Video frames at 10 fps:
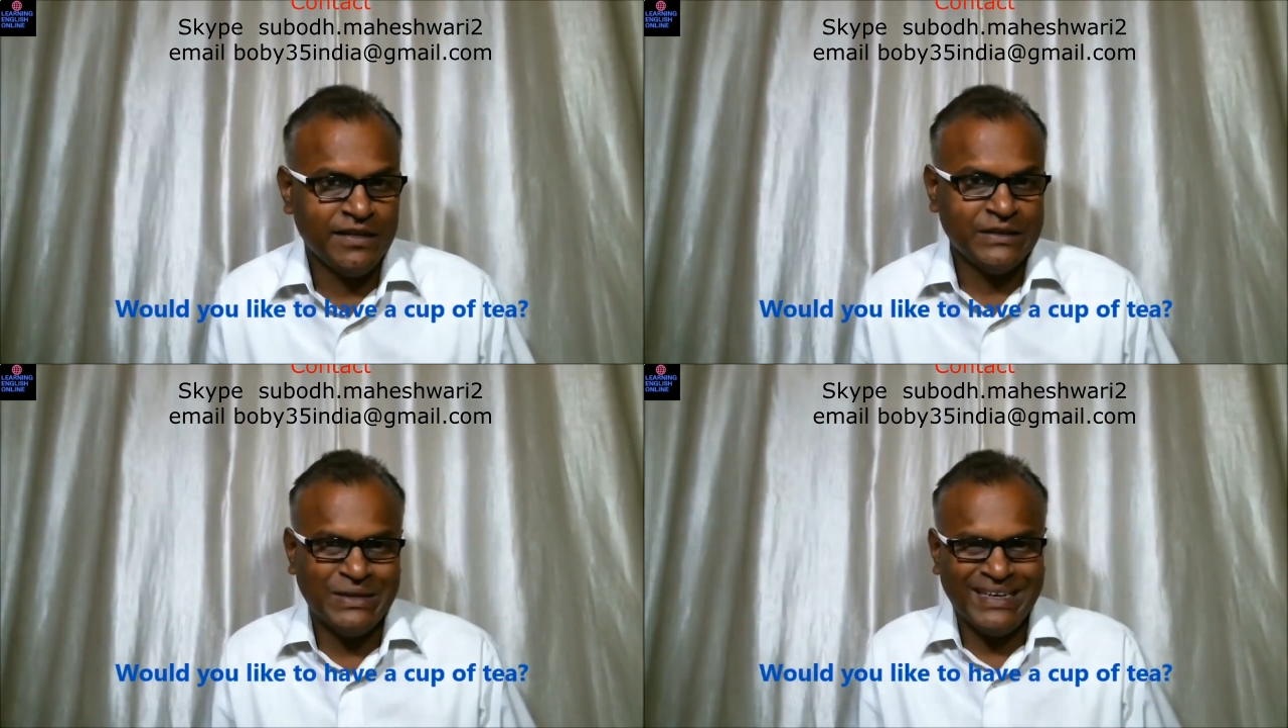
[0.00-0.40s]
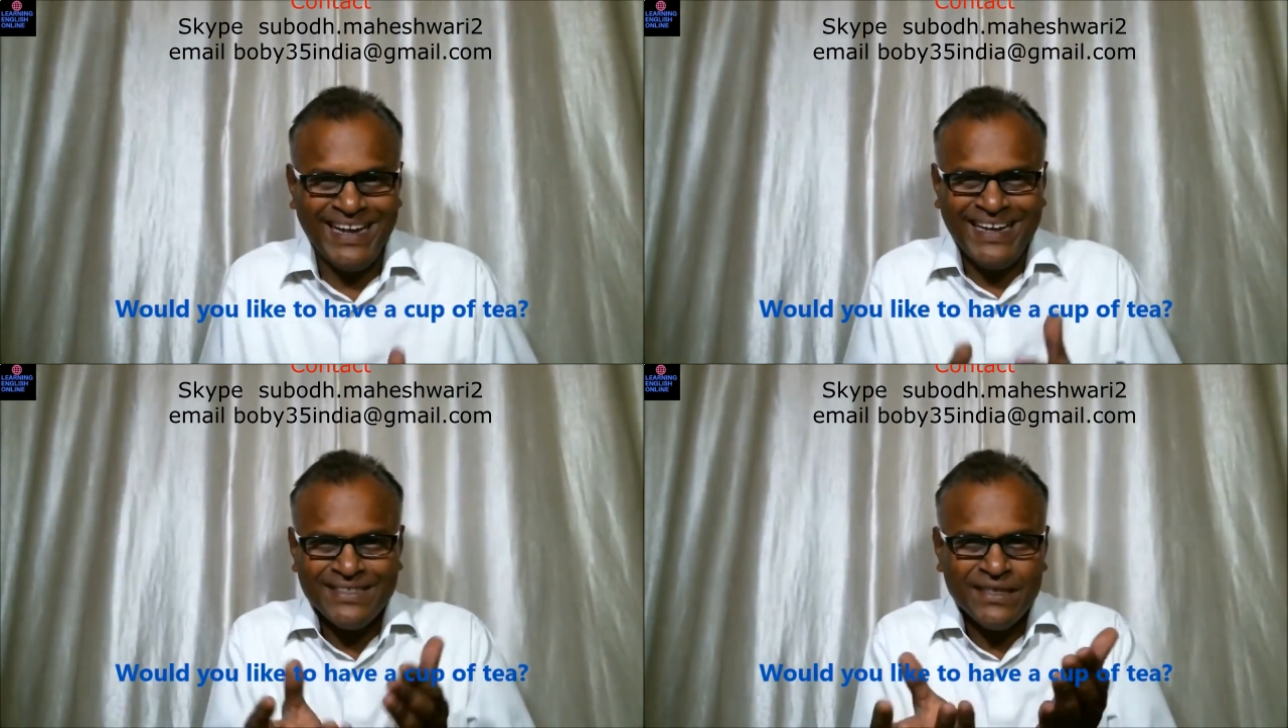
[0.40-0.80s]

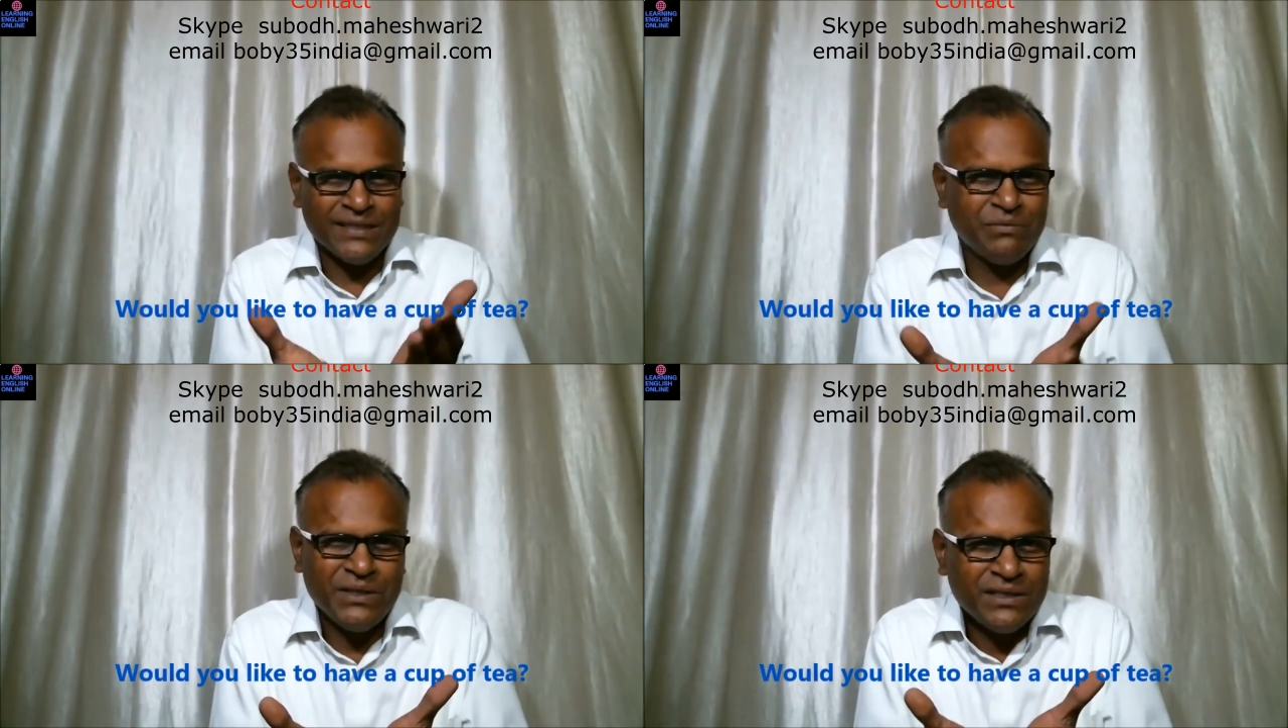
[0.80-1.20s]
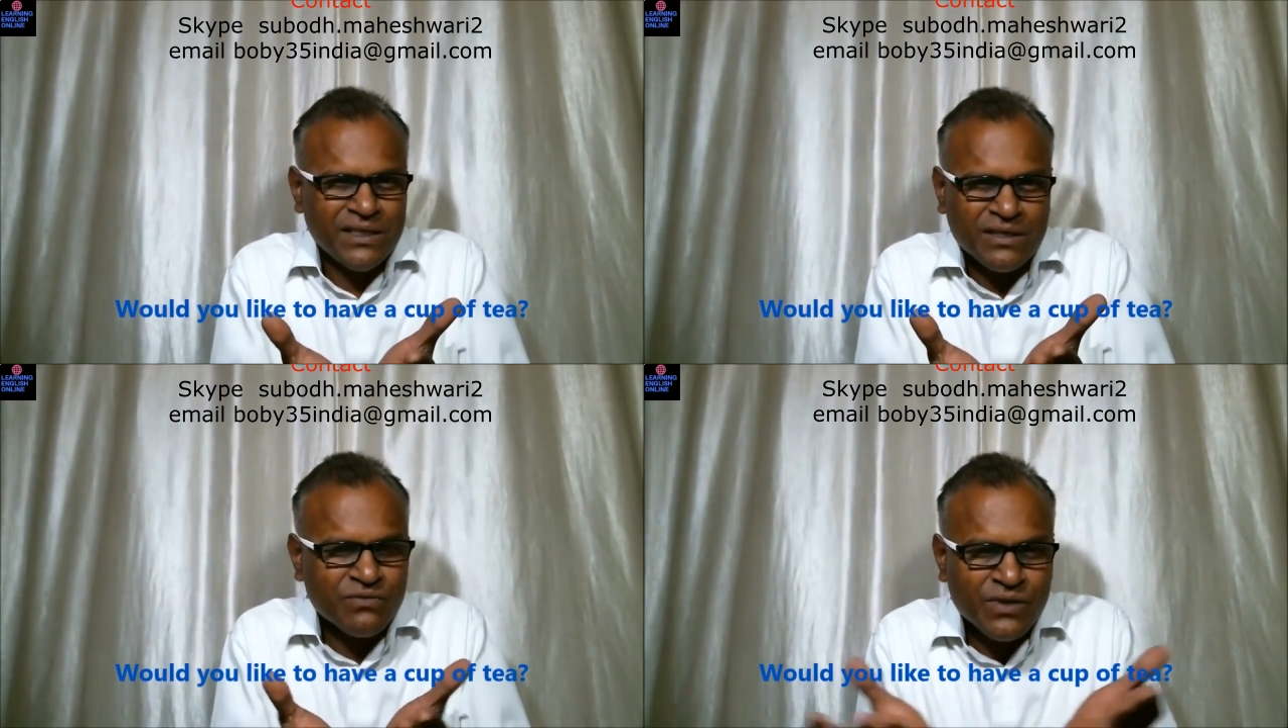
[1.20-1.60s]
Like this means
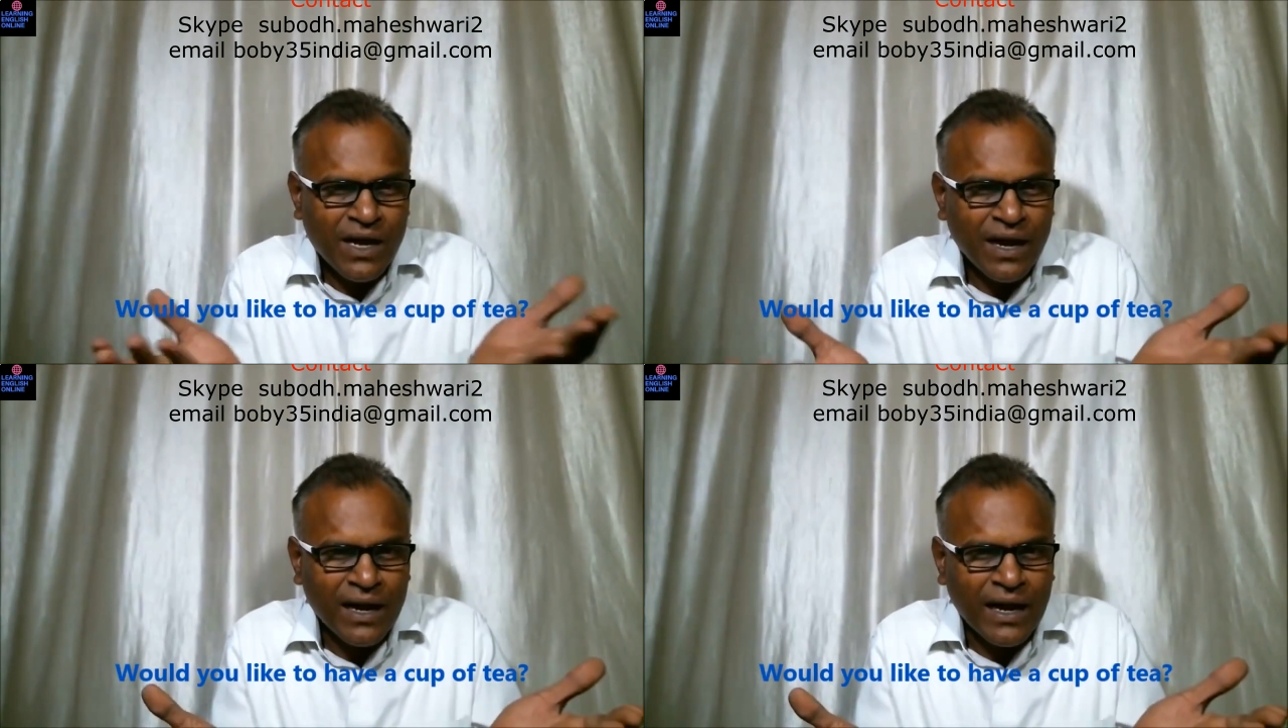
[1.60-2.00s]
just we are